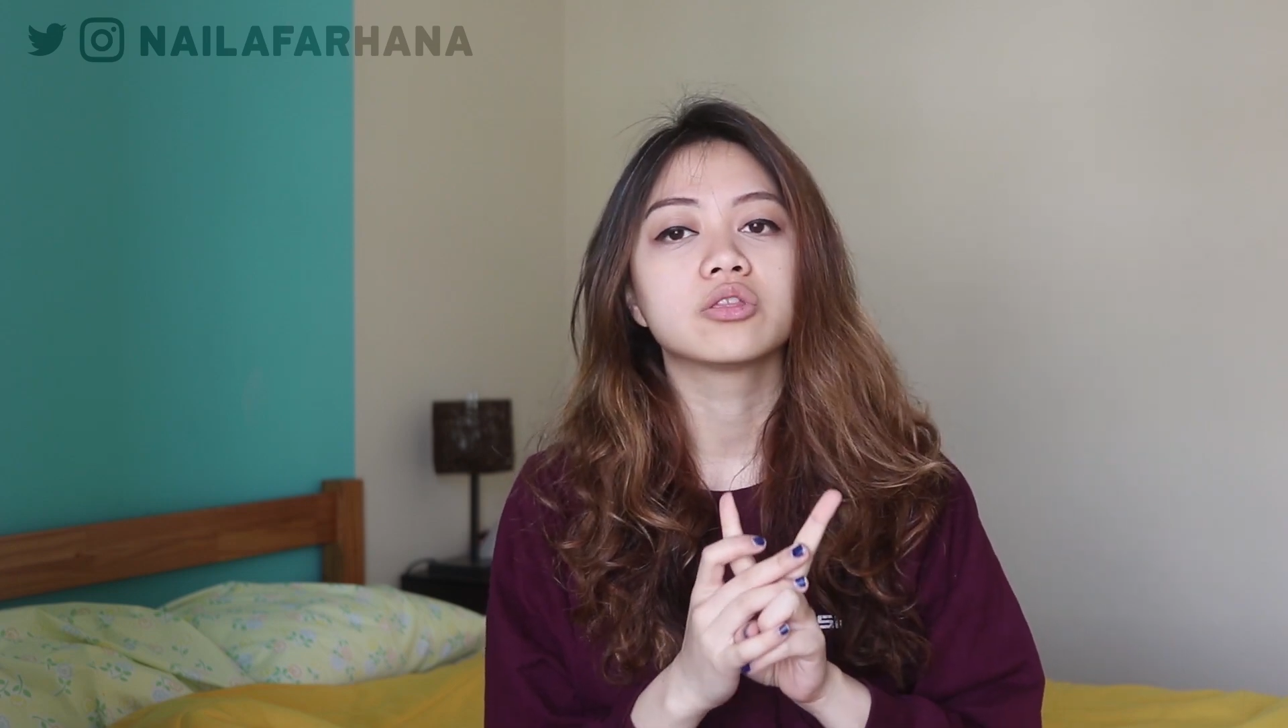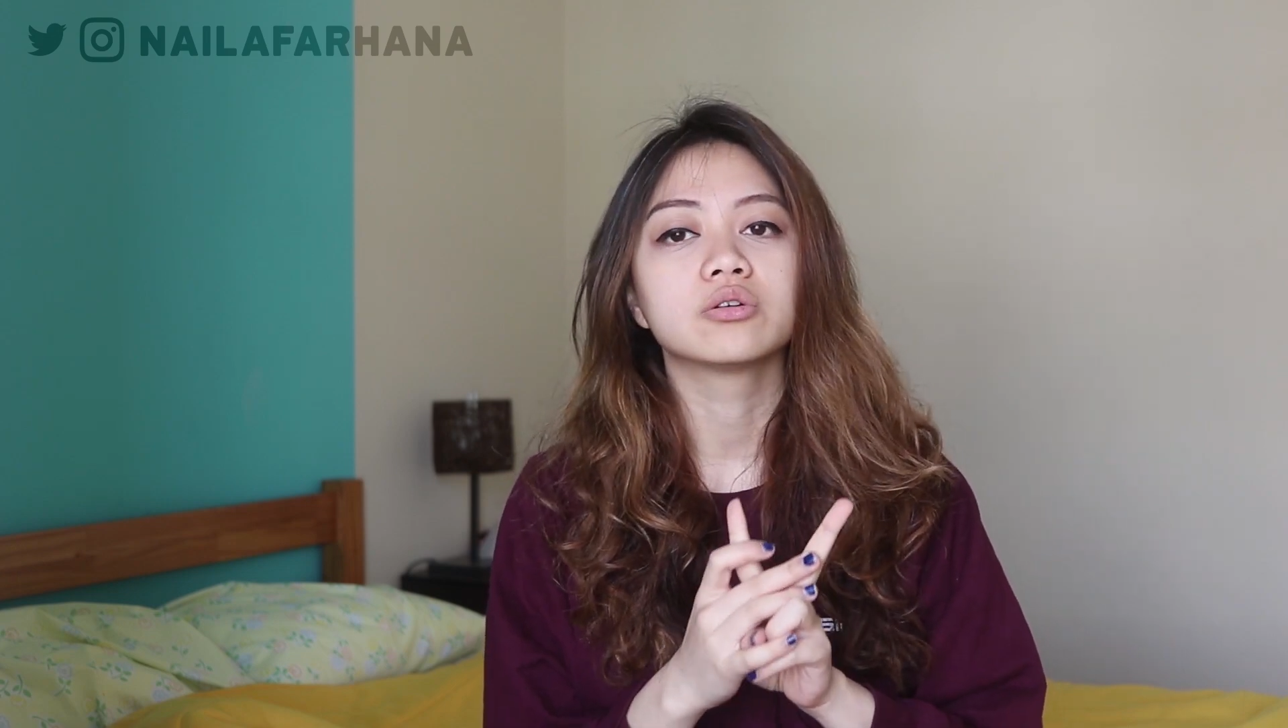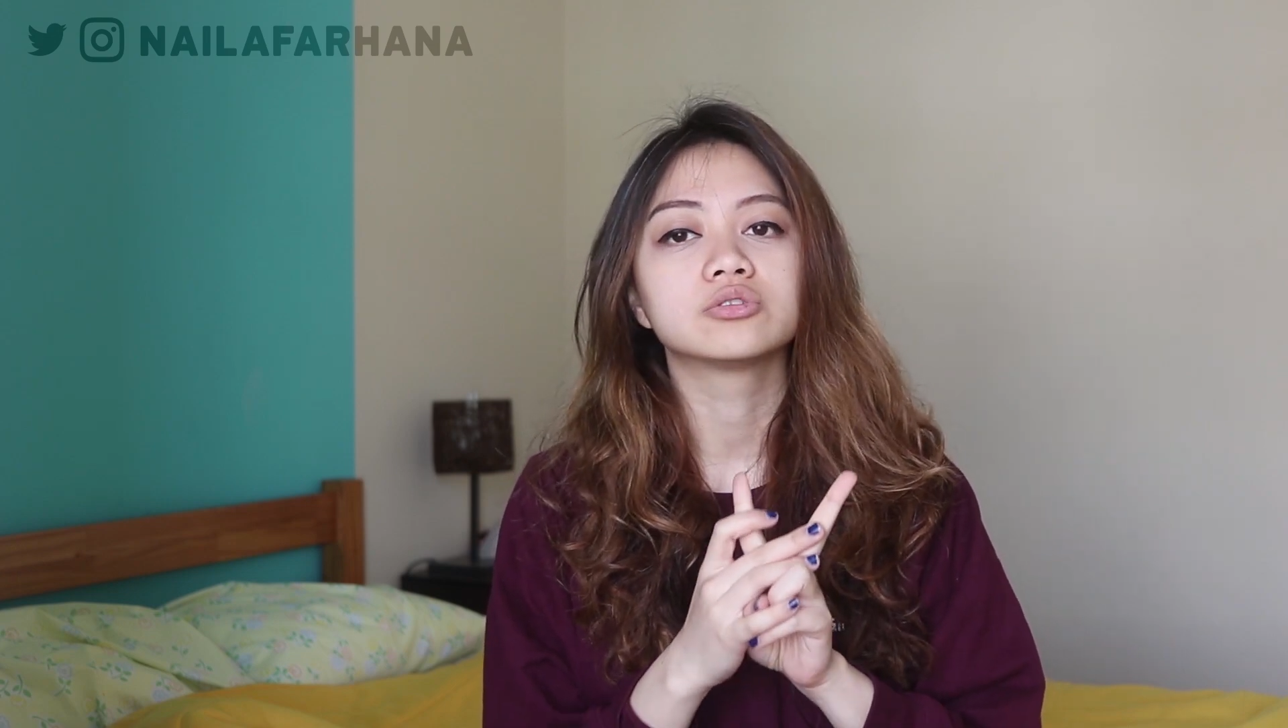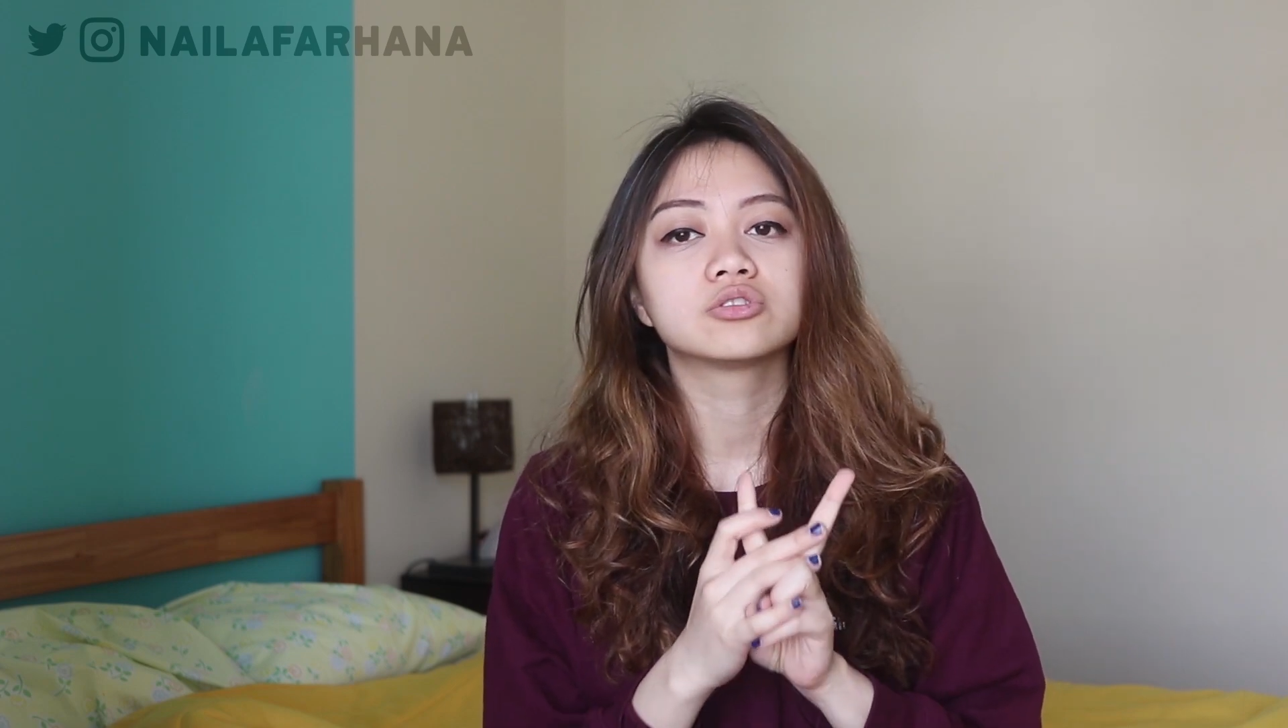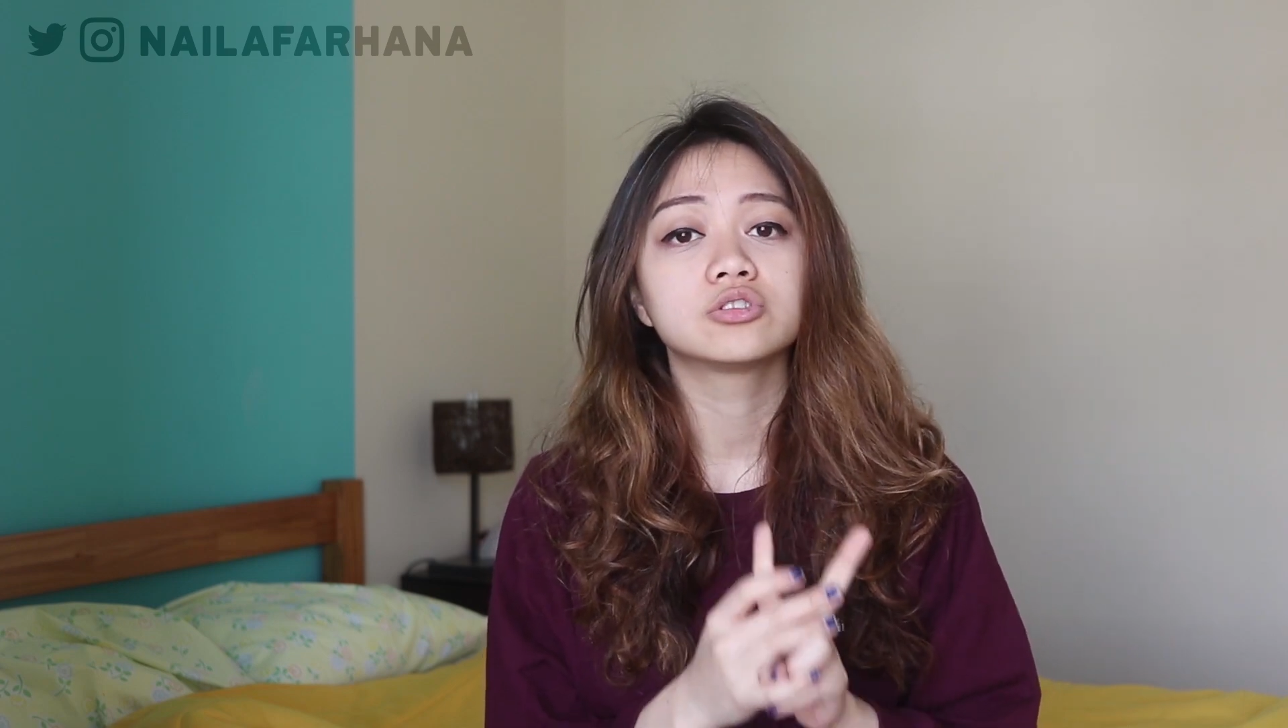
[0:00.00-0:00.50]

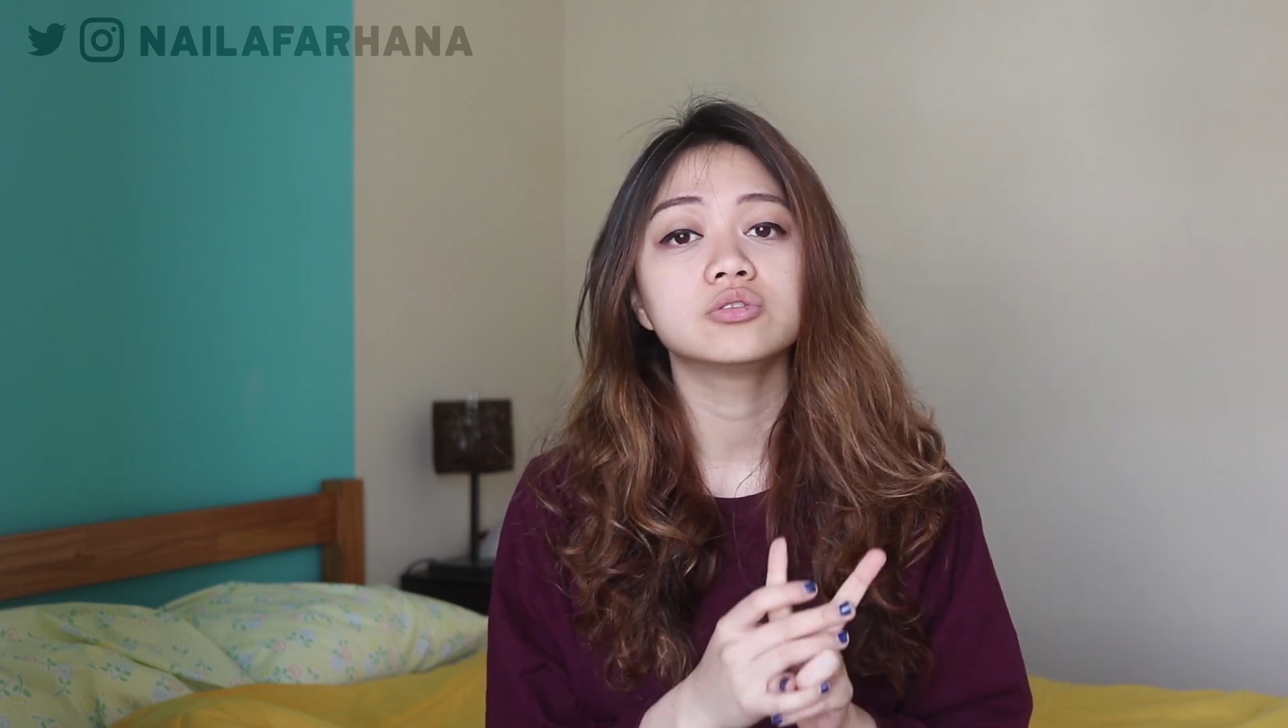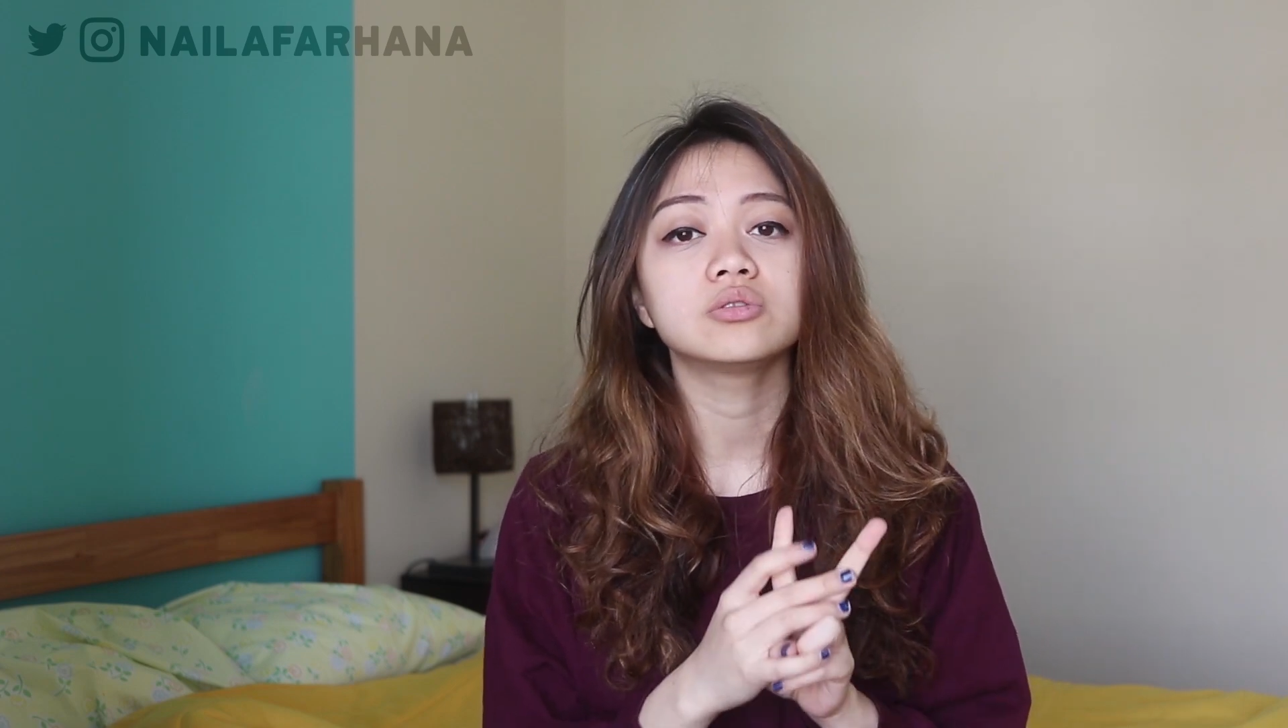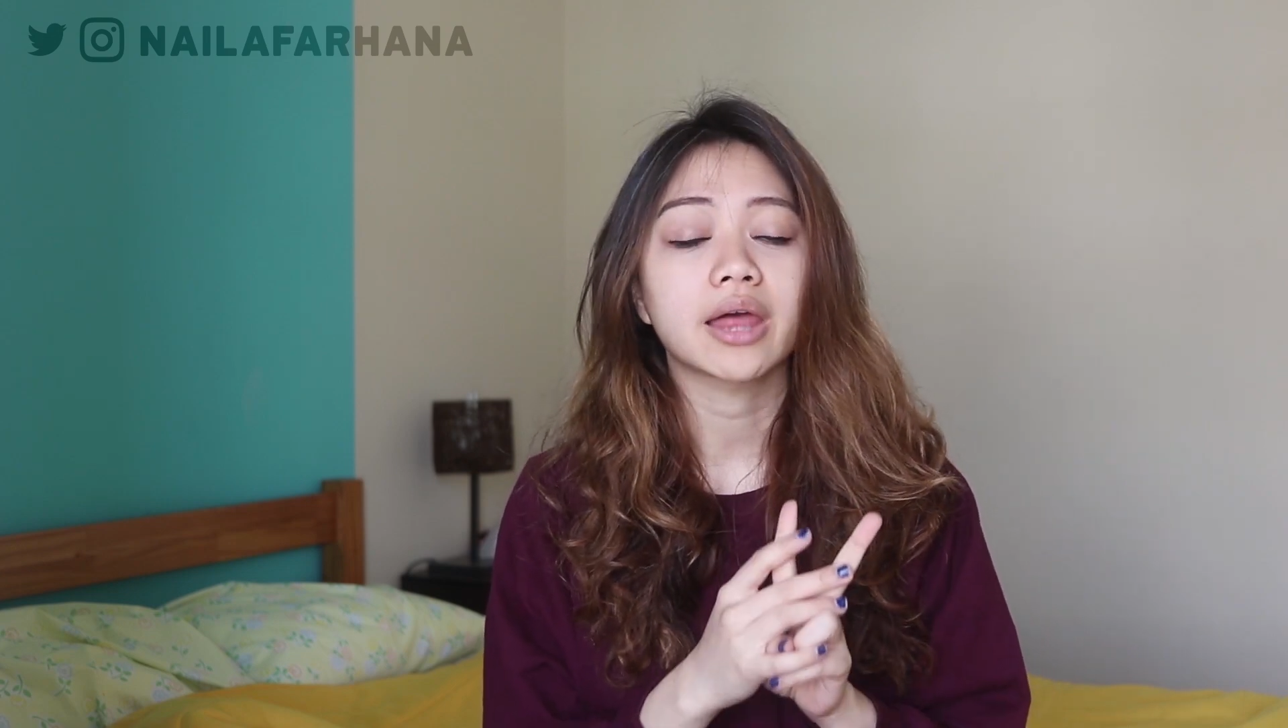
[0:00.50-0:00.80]
those 2